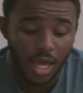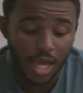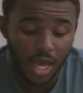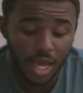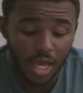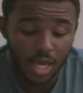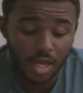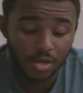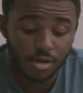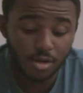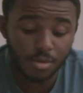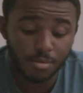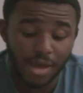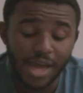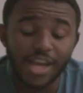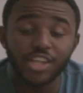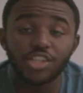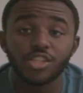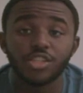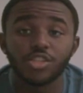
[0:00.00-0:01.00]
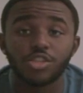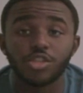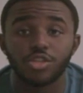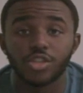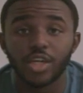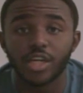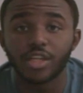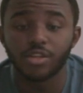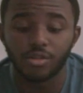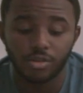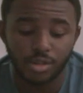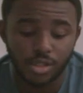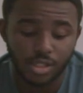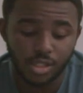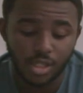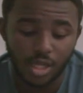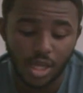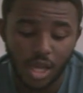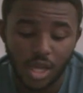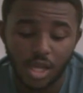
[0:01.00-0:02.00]
8, imagined
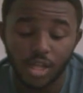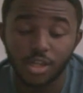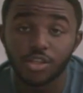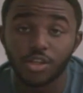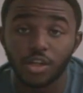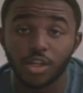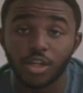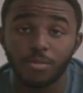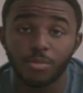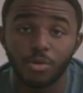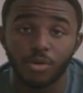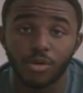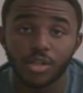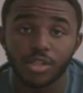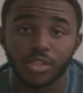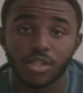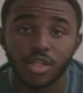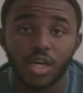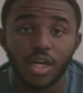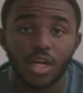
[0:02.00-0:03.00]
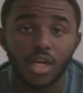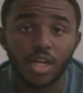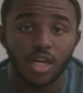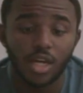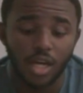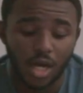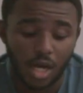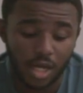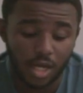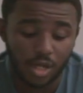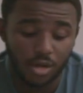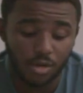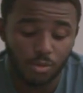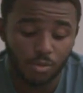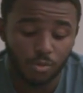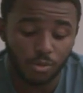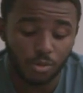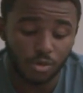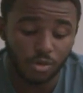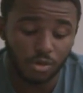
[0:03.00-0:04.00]
trajectories and turning points, 9,
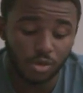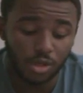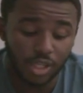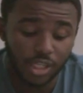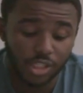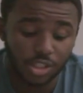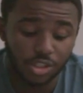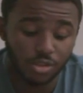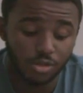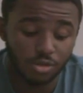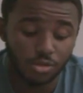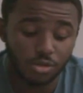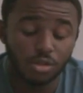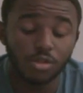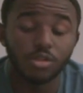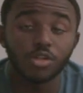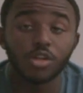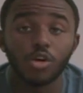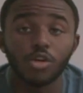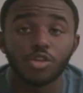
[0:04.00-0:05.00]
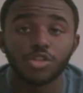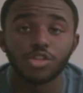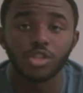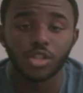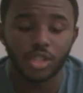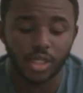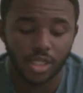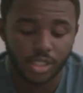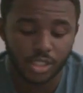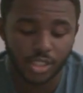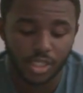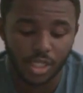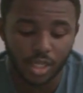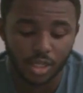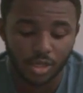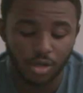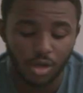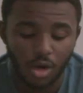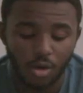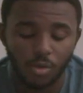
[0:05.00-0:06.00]
relational culture, and
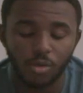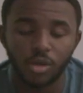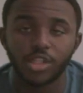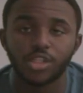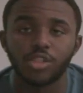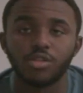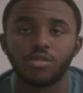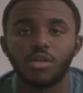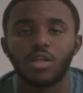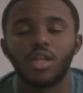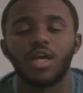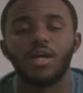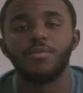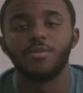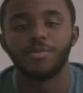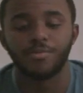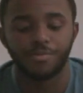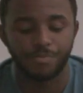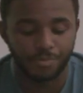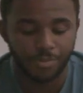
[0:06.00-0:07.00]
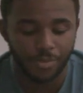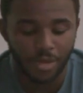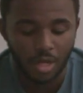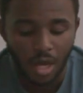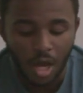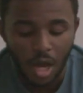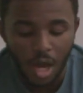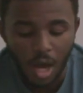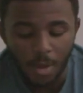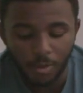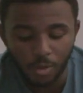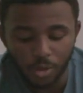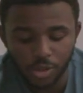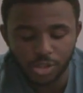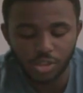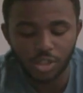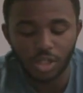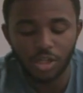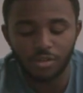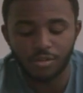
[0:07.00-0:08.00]
10, relational climate. I'm going to
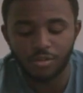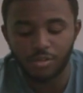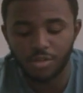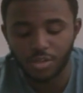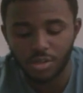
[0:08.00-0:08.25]
start